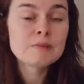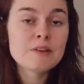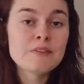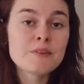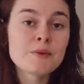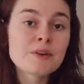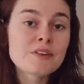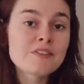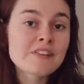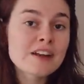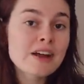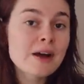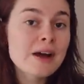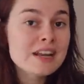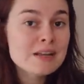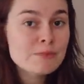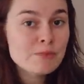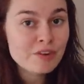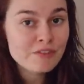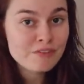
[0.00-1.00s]
But if you want to find out
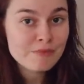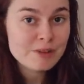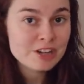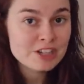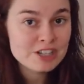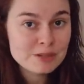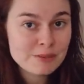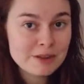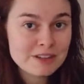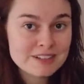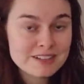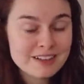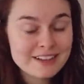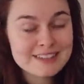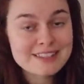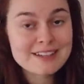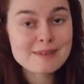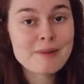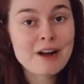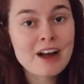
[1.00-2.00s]
any more information about Sky
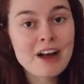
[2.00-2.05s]
Cinema,